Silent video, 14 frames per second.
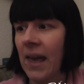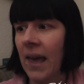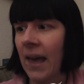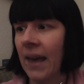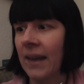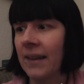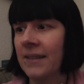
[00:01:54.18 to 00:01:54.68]

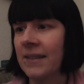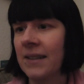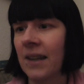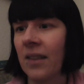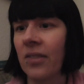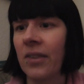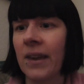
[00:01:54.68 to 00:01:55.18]
and
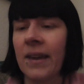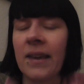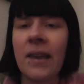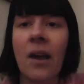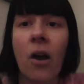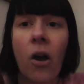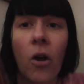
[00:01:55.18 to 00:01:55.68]

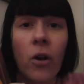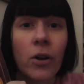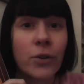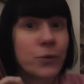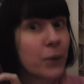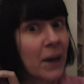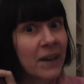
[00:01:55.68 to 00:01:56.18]
they are
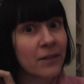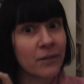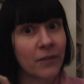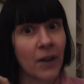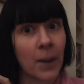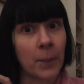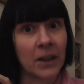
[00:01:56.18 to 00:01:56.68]
a dragon
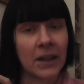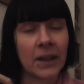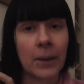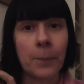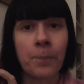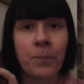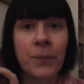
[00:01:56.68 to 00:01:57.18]

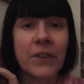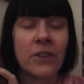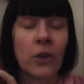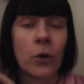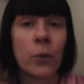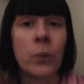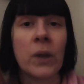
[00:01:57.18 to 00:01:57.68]
family.
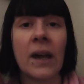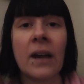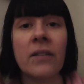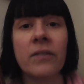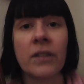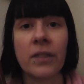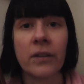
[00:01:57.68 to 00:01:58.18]
So we
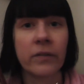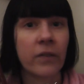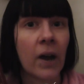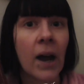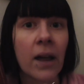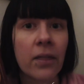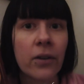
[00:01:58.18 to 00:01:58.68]
have the
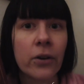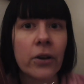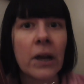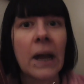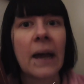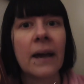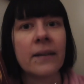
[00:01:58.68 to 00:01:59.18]

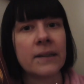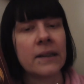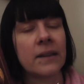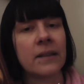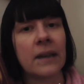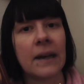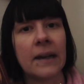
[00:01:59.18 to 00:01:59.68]
father and
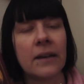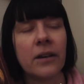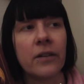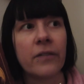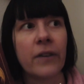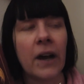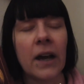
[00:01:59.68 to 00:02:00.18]
then
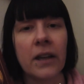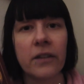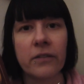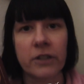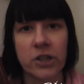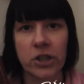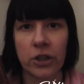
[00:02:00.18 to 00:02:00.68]

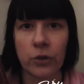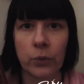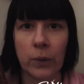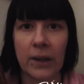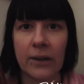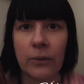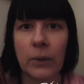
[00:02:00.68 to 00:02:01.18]
5
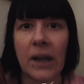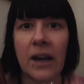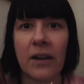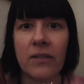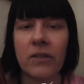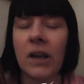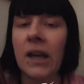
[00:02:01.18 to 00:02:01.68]
children. We
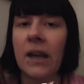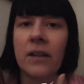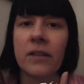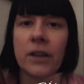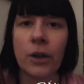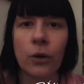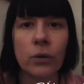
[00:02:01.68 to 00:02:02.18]
have
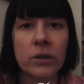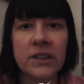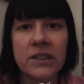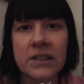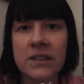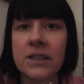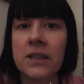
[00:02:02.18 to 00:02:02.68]
the oldest